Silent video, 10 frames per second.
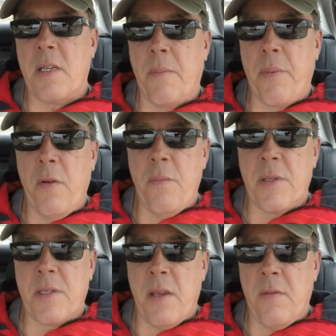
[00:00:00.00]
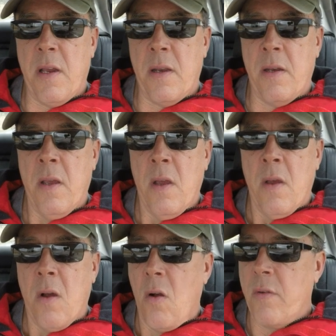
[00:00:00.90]
and improvements they've done
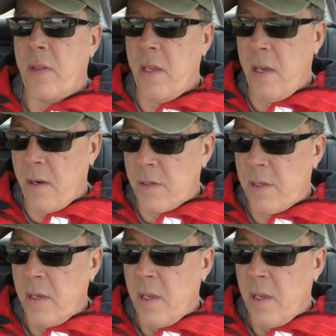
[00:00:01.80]
over the years.